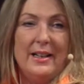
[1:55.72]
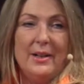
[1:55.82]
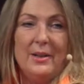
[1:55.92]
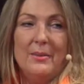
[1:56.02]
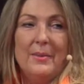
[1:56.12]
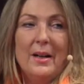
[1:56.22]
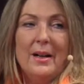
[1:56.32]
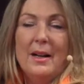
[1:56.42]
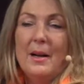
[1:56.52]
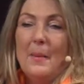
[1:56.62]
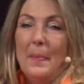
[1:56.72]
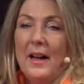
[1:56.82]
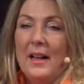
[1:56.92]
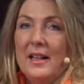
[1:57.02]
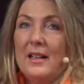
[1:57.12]
home,
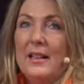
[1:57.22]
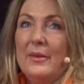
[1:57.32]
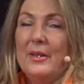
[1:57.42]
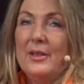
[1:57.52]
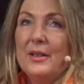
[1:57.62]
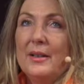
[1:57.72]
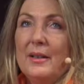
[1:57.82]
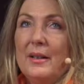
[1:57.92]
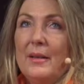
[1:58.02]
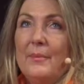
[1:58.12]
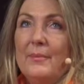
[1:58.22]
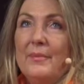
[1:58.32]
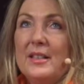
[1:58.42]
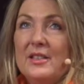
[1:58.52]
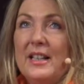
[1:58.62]
Highclere is a
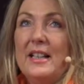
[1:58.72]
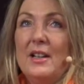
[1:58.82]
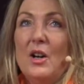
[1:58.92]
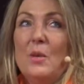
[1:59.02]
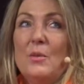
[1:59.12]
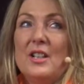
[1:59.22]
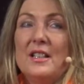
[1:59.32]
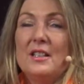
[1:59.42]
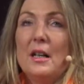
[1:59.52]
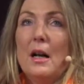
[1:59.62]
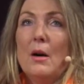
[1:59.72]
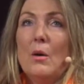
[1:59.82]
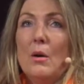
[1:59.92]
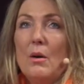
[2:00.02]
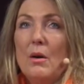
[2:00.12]
stately home
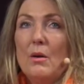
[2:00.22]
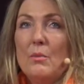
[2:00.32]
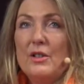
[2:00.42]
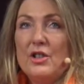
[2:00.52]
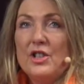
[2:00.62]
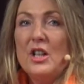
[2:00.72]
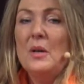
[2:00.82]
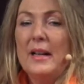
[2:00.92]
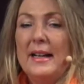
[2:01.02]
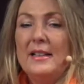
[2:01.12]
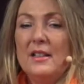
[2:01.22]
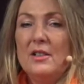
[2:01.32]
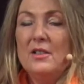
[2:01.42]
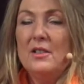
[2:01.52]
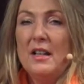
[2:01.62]
which
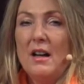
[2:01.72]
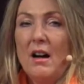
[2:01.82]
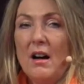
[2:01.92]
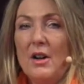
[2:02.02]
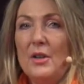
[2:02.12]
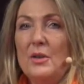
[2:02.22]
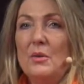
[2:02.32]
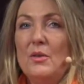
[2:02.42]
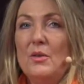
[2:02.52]
showcases the art or the